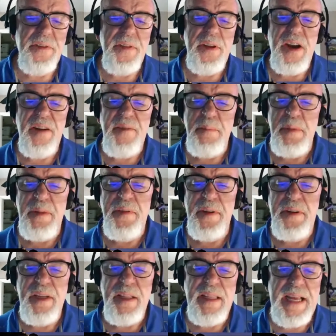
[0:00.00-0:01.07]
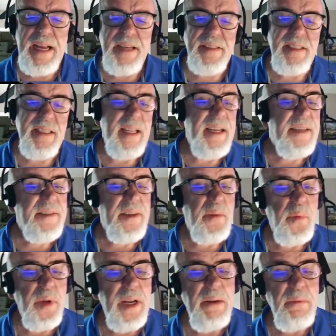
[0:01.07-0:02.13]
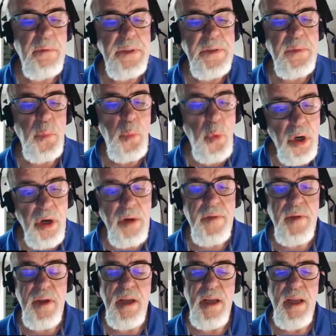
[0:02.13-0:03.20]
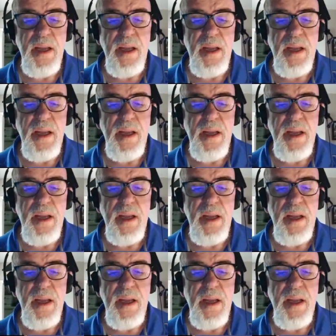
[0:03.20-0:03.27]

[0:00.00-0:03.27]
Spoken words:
so they offered me $15,000 less than what I was worth.